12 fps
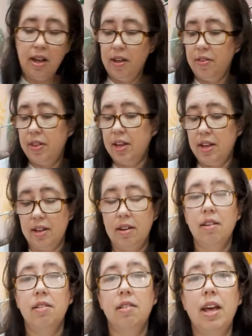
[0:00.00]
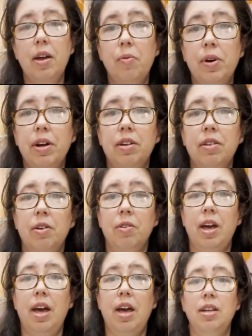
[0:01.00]
then they will,
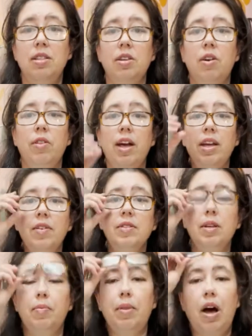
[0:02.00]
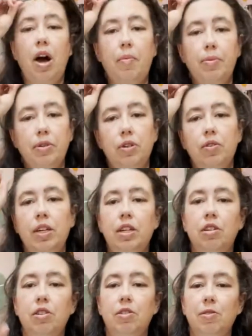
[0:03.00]
okay? So that gives them that opportunity
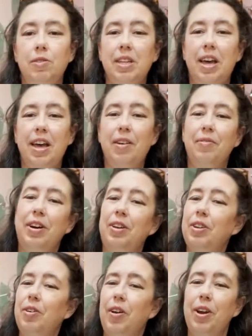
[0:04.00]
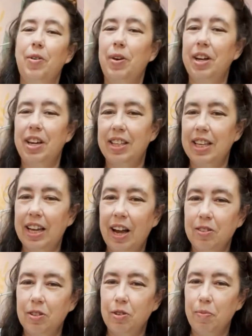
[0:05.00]
to say, well, no, I don't want anything I
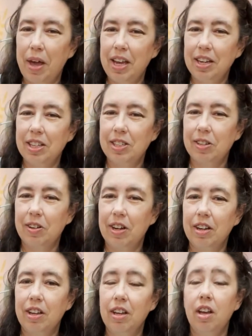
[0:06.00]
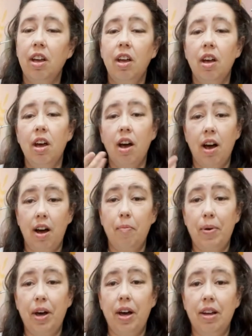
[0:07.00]
have to do maintenance on,
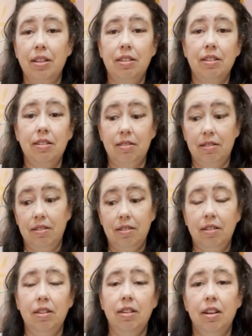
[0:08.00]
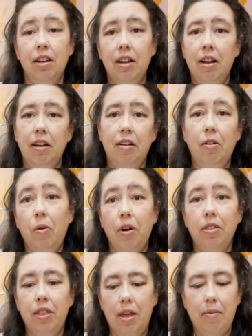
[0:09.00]
but, or
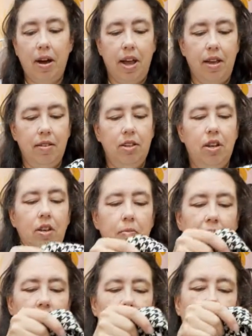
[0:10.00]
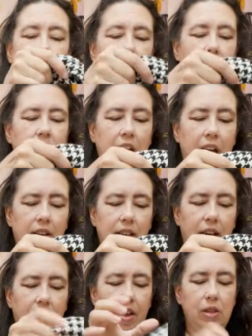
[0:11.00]
they might, you know, they might go, oh my gosh, I have to
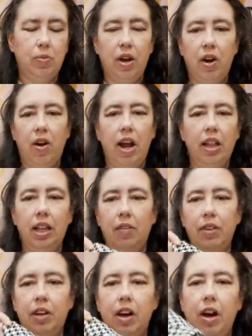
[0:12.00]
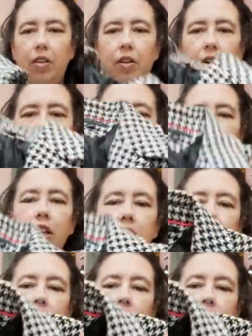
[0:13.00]
have that sweater. I love the collar. This is